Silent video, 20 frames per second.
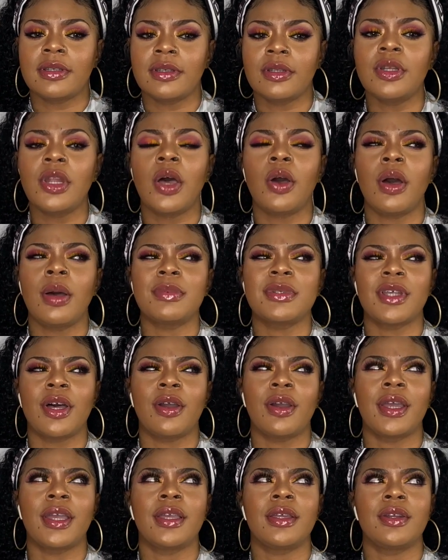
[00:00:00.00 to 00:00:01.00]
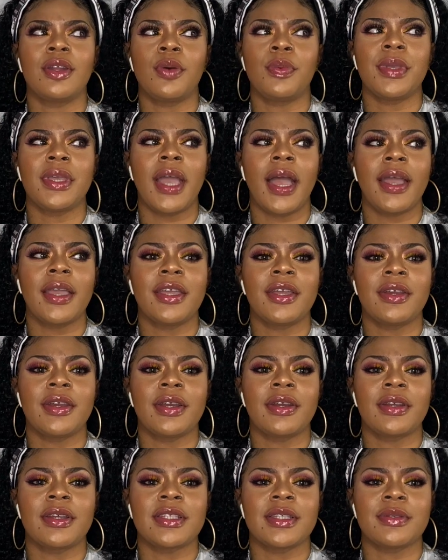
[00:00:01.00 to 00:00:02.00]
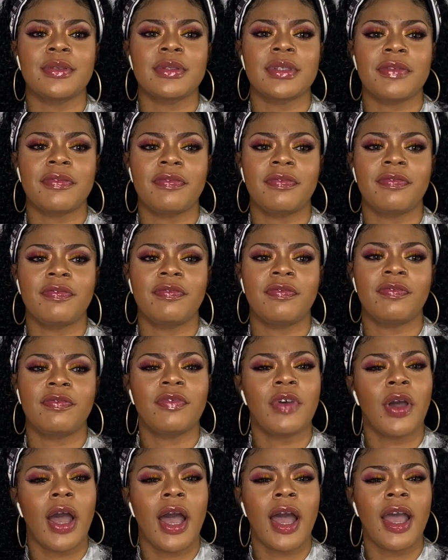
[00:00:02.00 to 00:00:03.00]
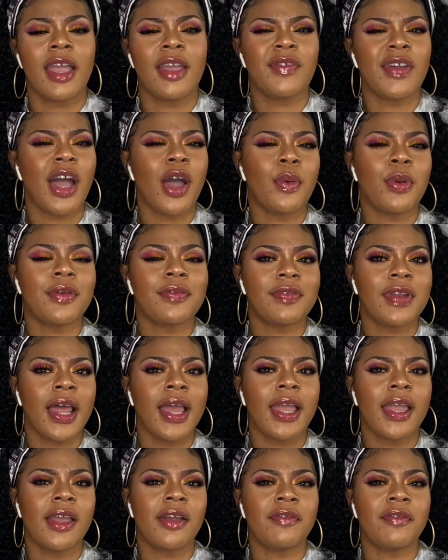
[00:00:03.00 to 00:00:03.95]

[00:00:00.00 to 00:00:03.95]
No, I'm sorry. No, we got here because it was a 5-hour flight.